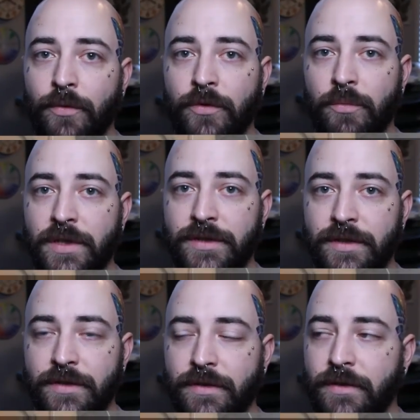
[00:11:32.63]
owns the
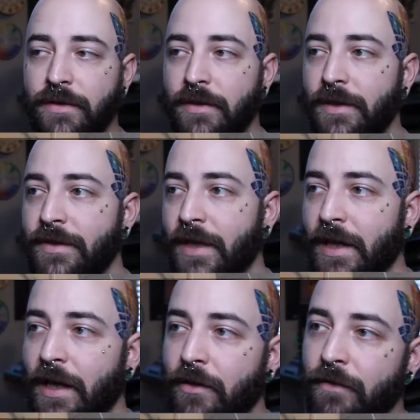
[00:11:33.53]
business,
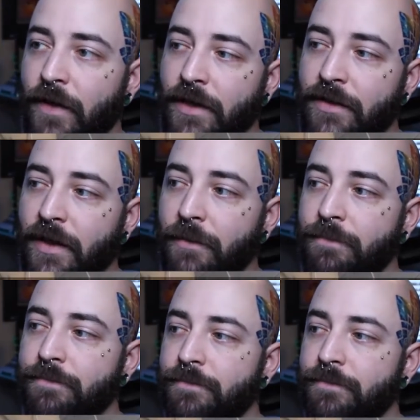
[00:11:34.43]
decide how it affects them.